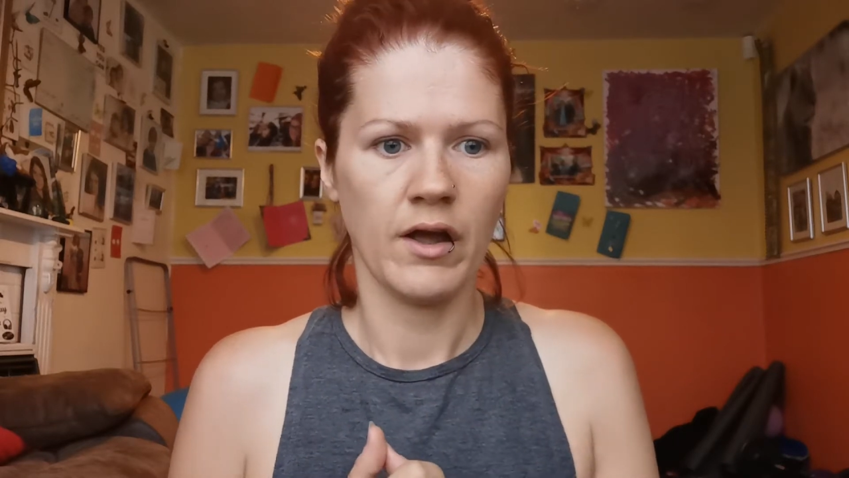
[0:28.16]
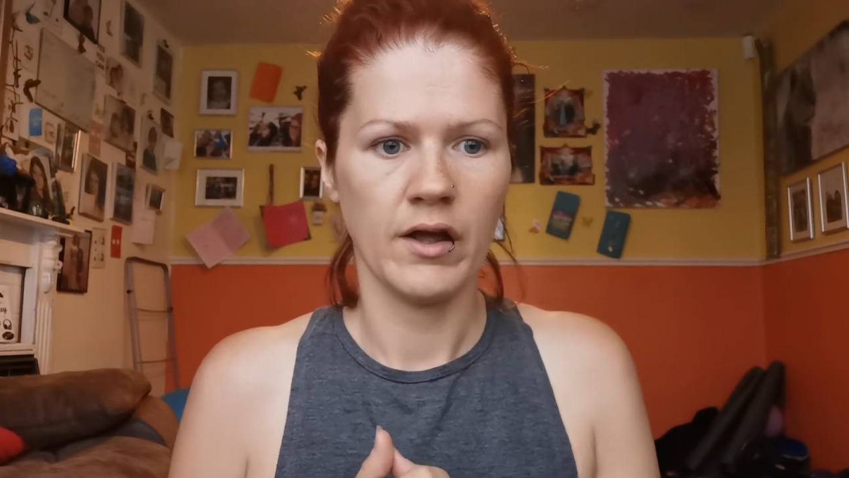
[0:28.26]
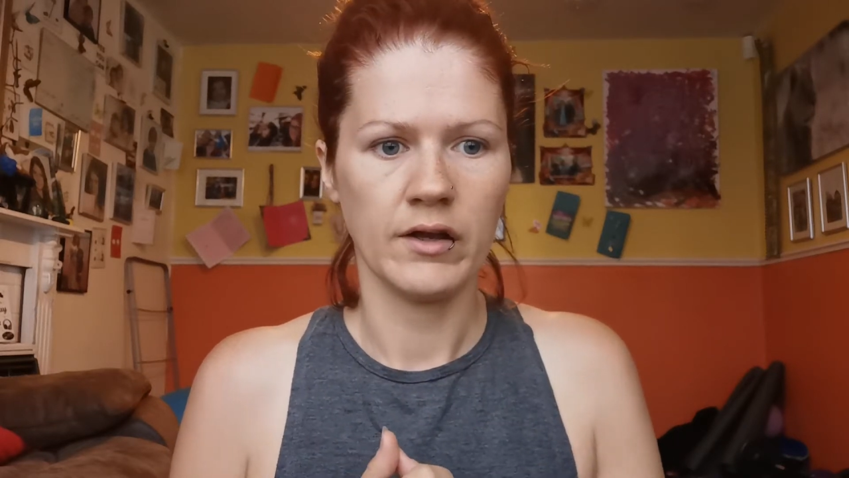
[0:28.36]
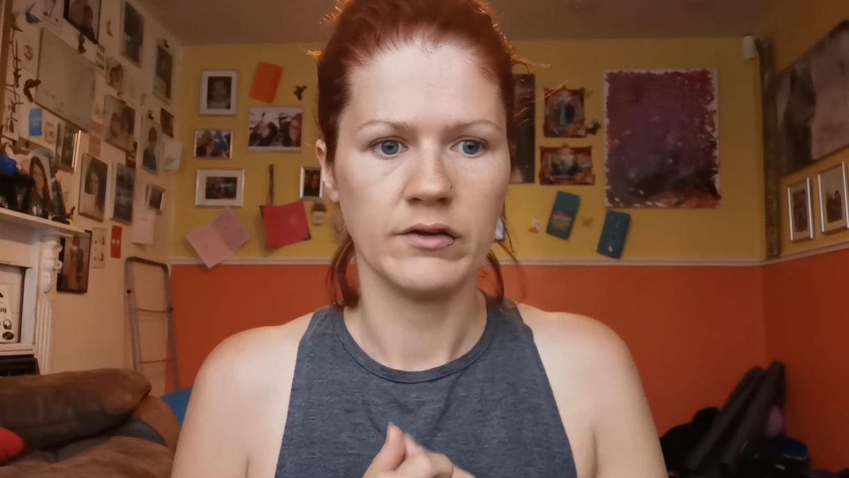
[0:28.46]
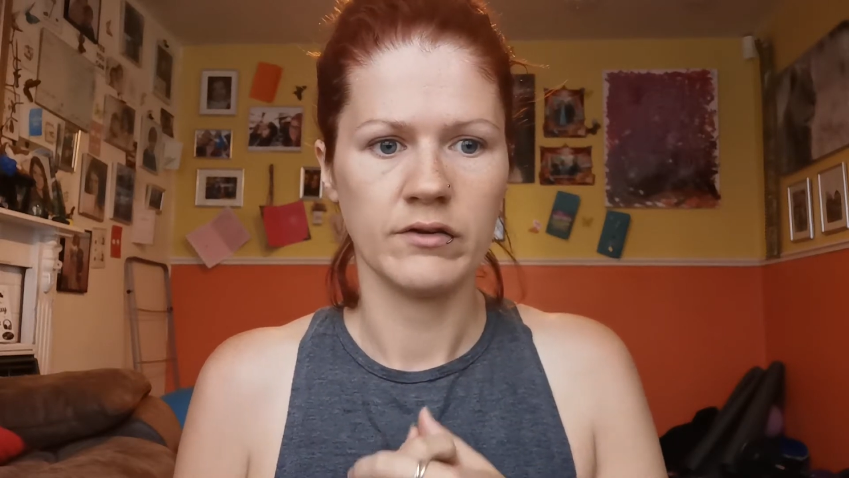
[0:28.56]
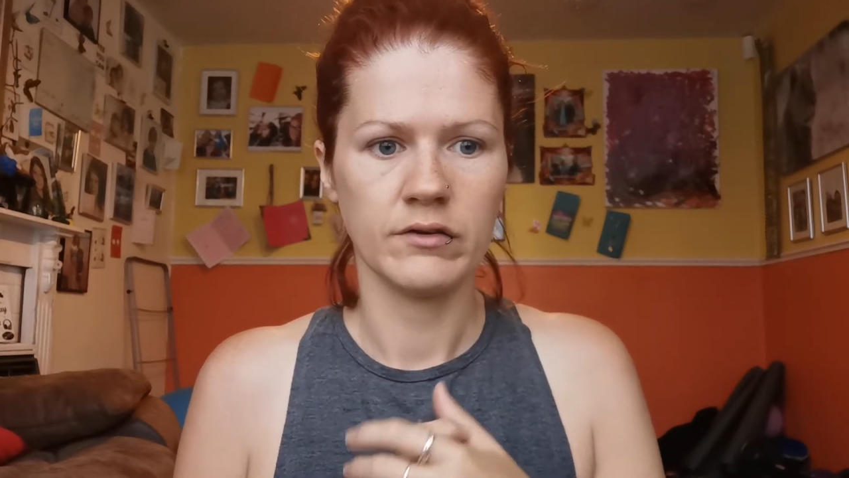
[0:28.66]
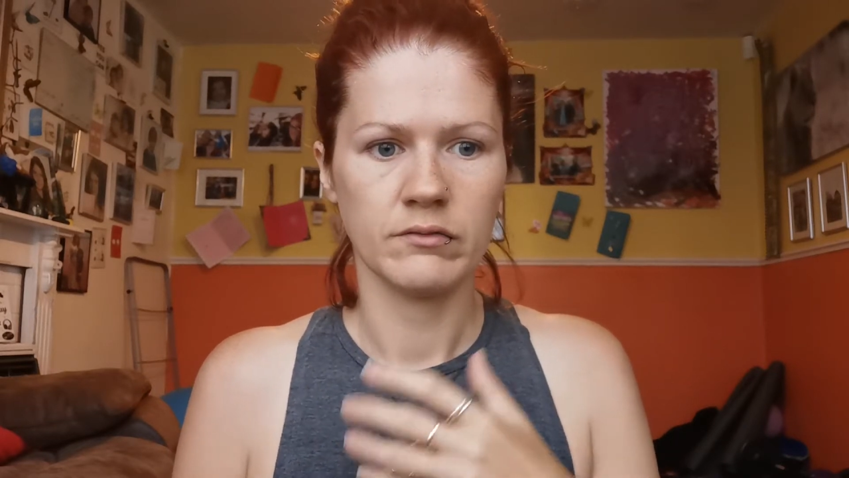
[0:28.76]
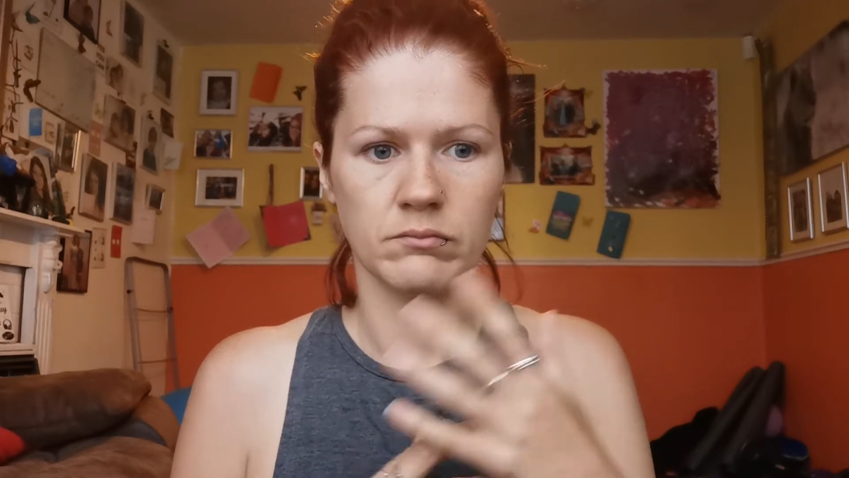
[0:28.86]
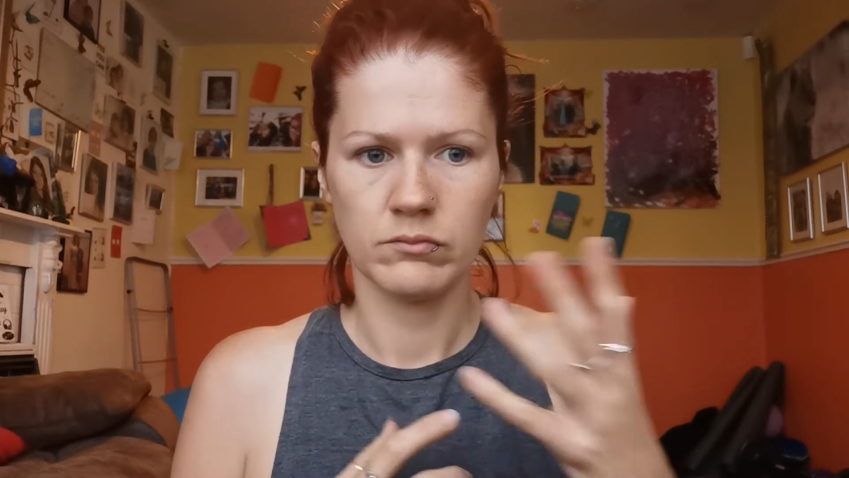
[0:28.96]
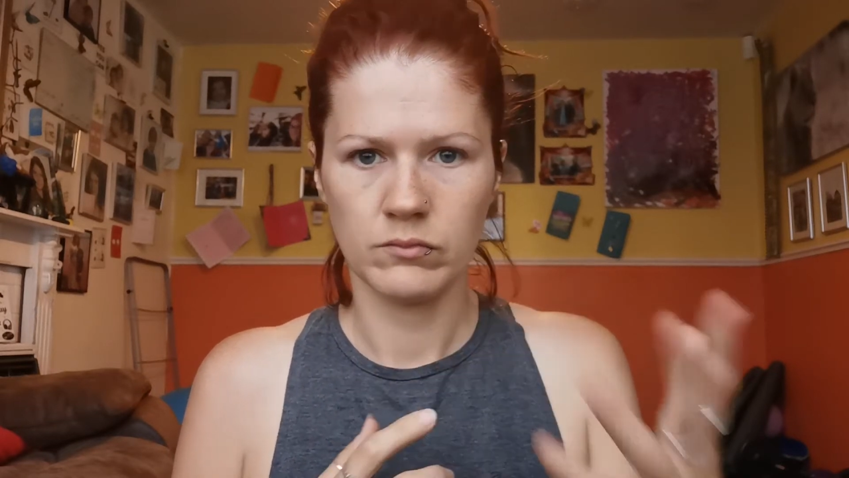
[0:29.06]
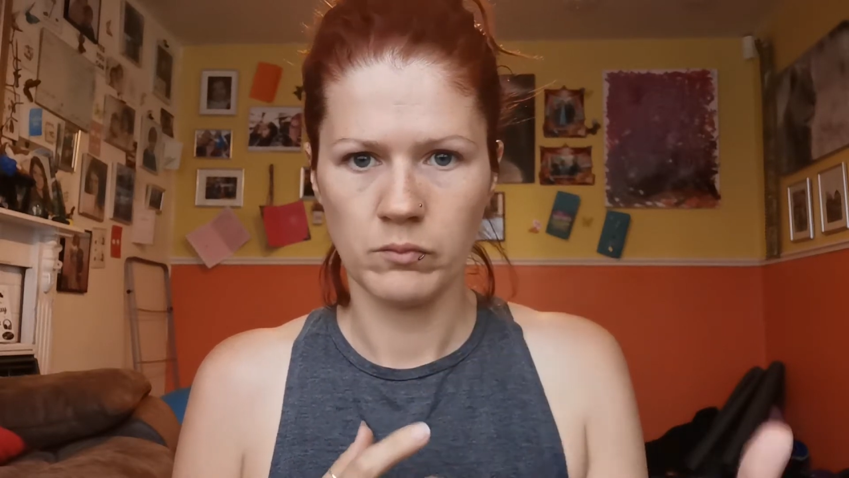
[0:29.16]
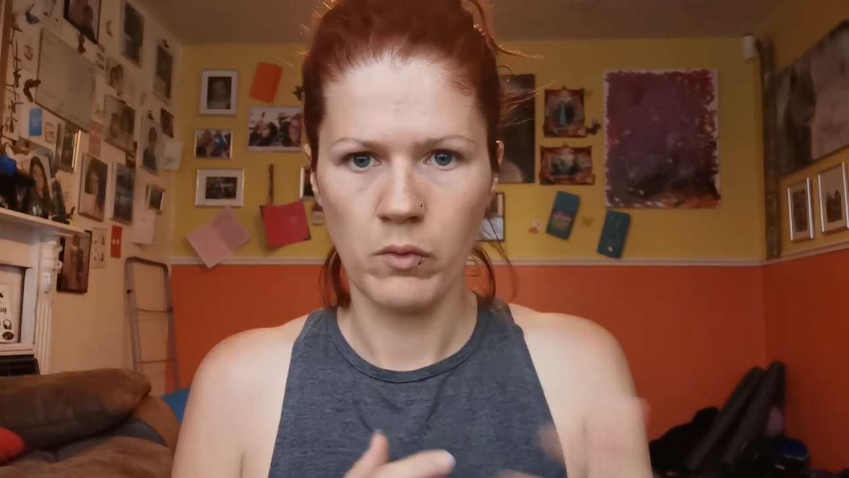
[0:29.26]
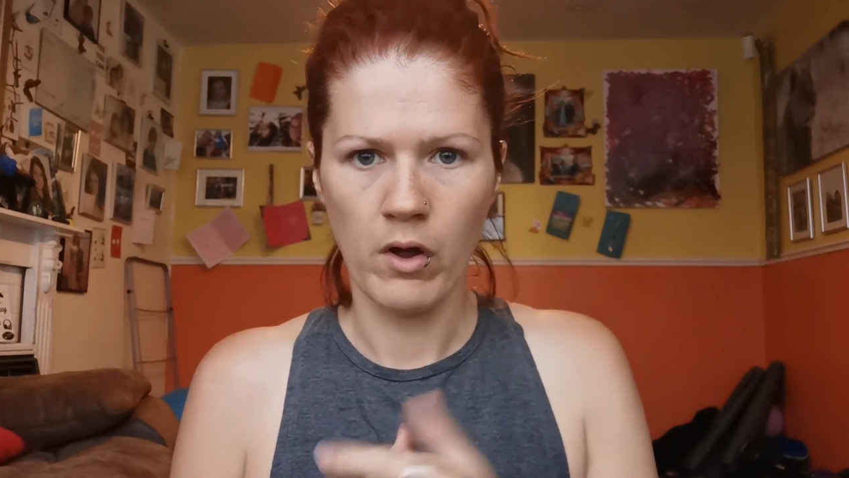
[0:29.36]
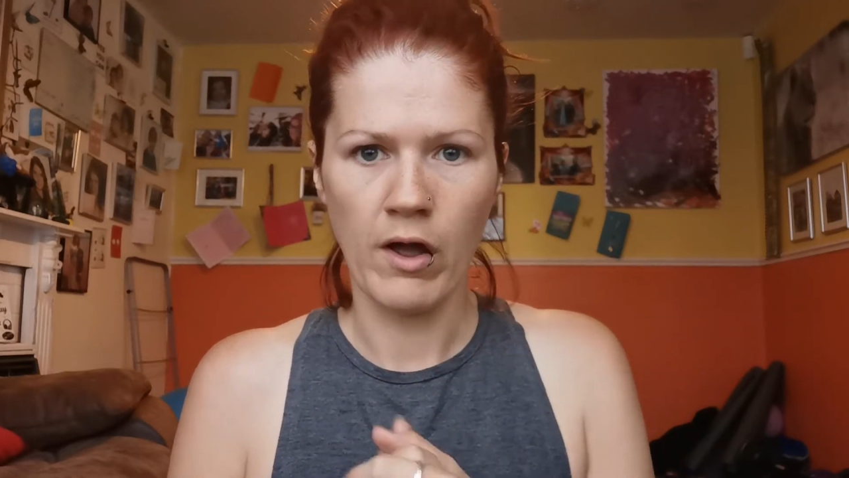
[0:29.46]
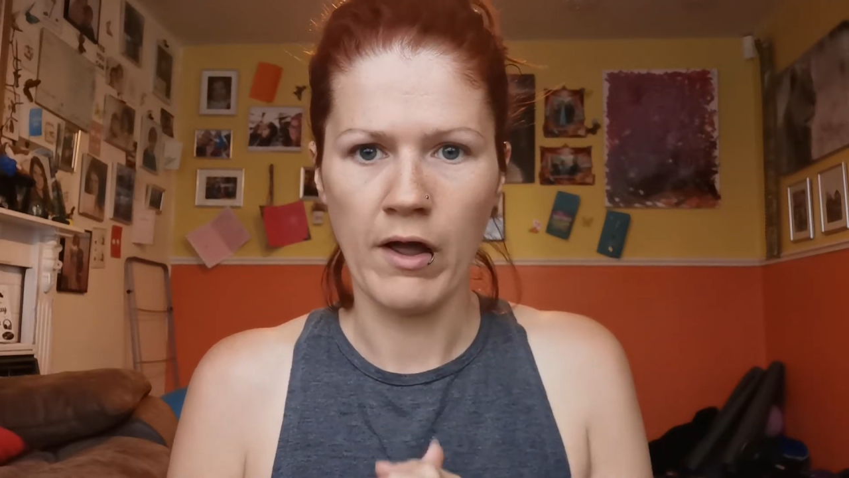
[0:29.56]
and
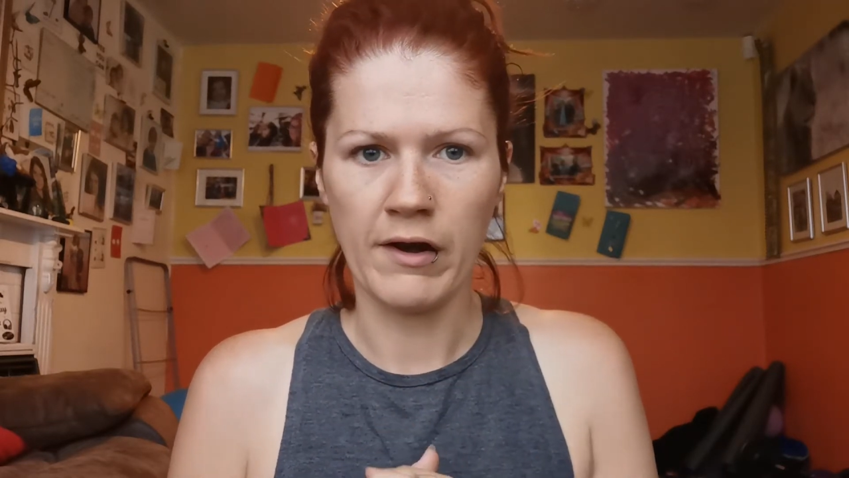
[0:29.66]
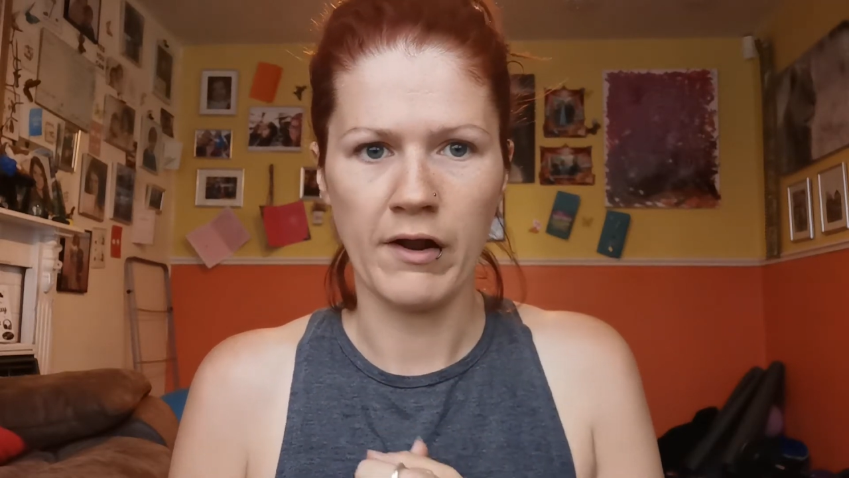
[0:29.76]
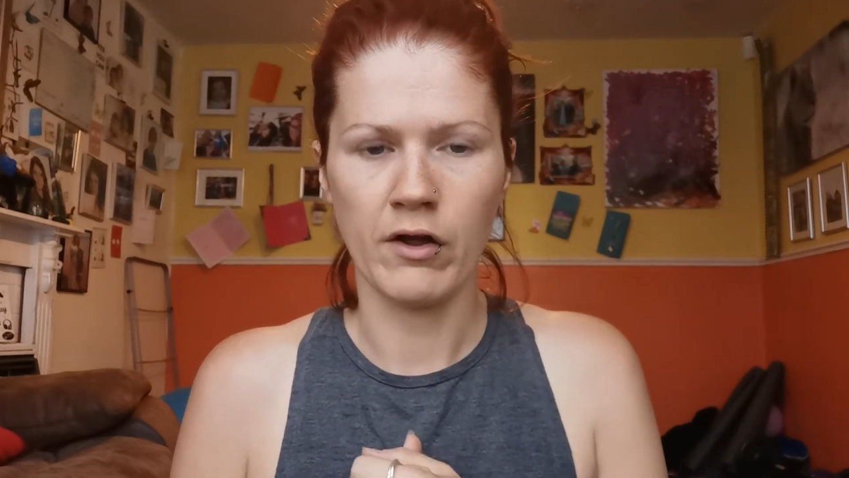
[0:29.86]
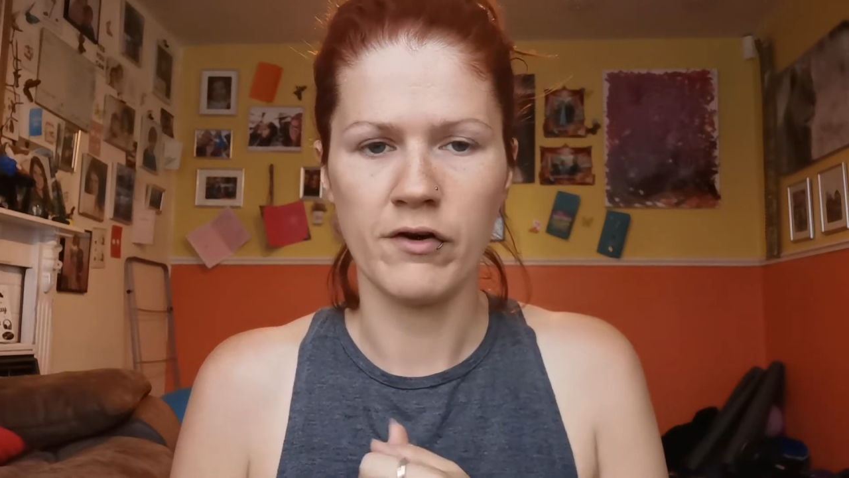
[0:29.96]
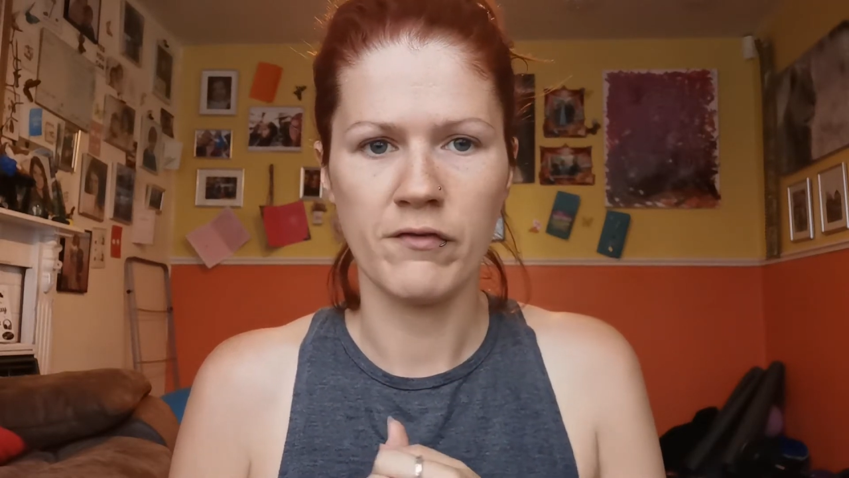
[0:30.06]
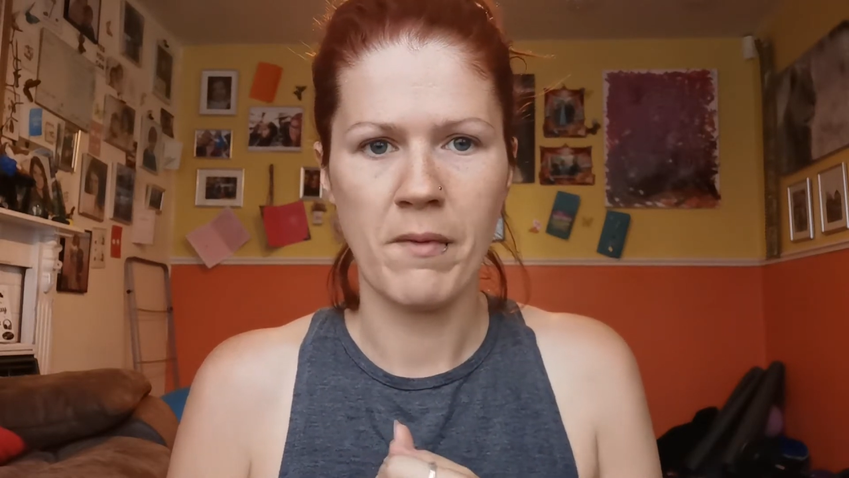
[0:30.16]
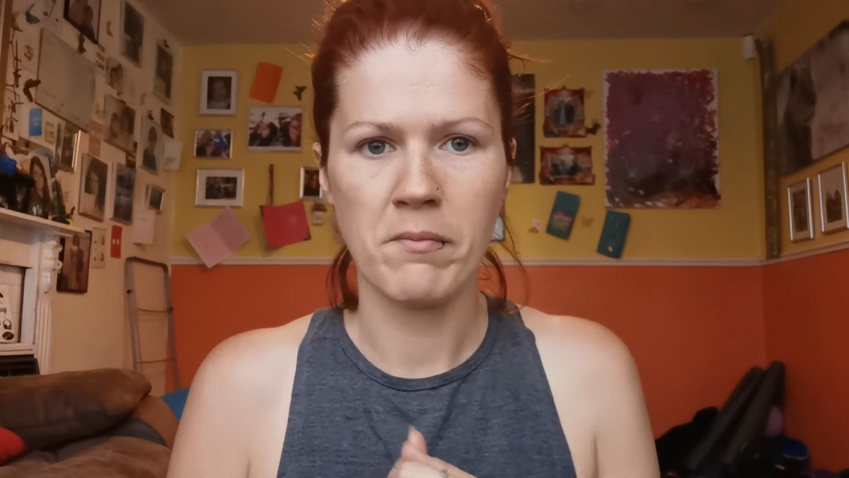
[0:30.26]
another